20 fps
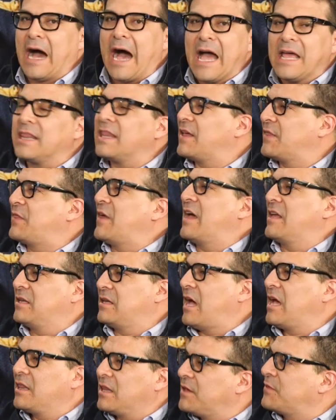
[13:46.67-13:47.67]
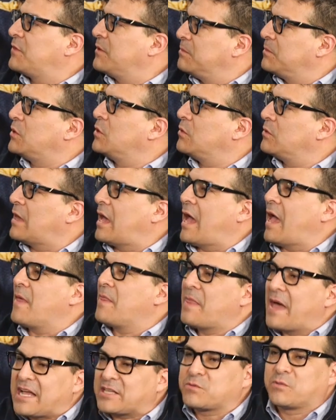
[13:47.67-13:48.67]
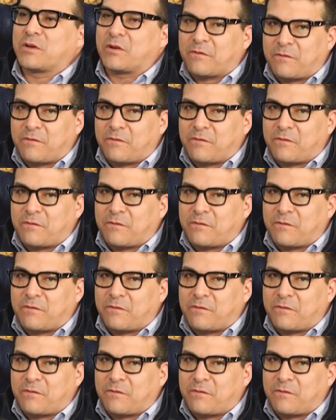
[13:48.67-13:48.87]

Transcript: I let that, I let them do that. And that's what